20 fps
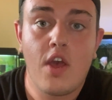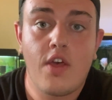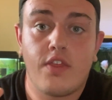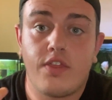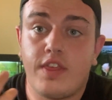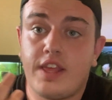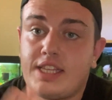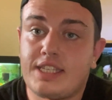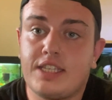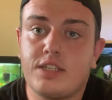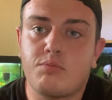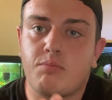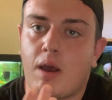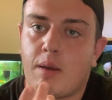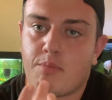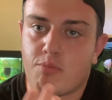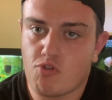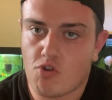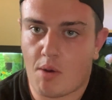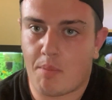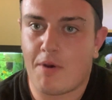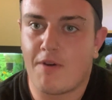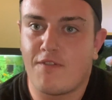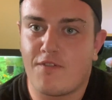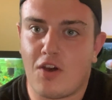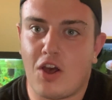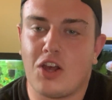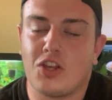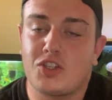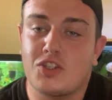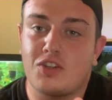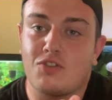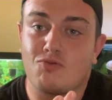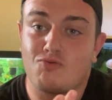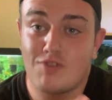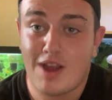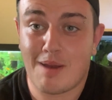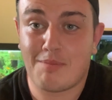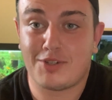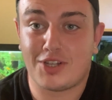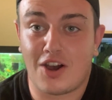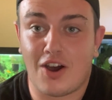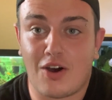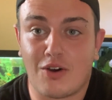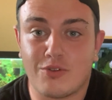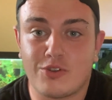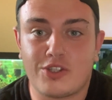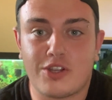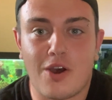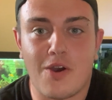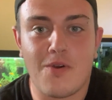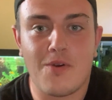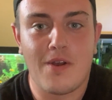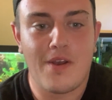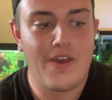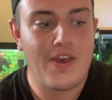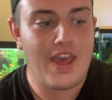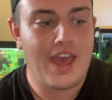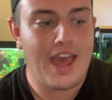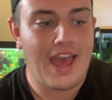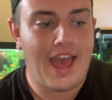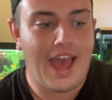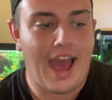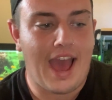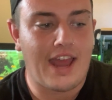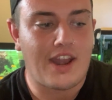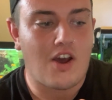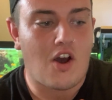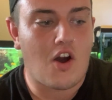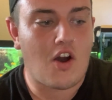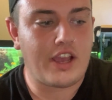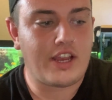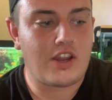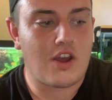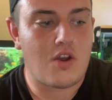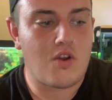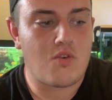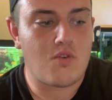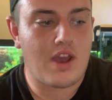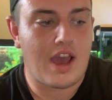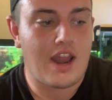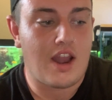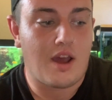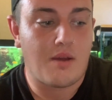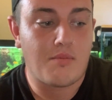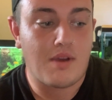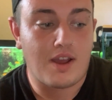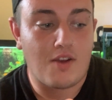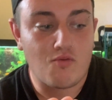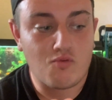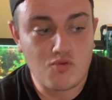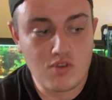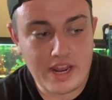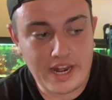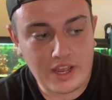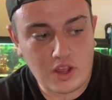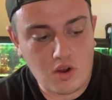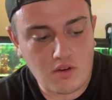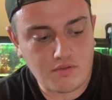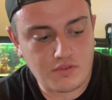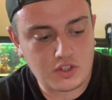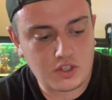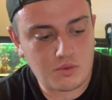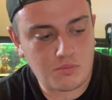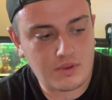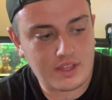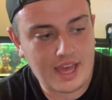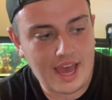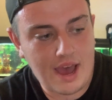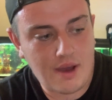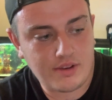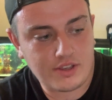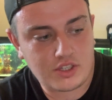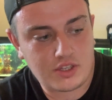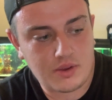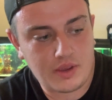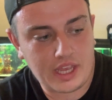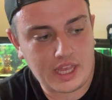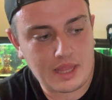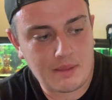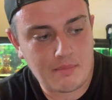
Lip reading: this is my proper first reptile. So, and I know, and I'm really confident with how he's doing at the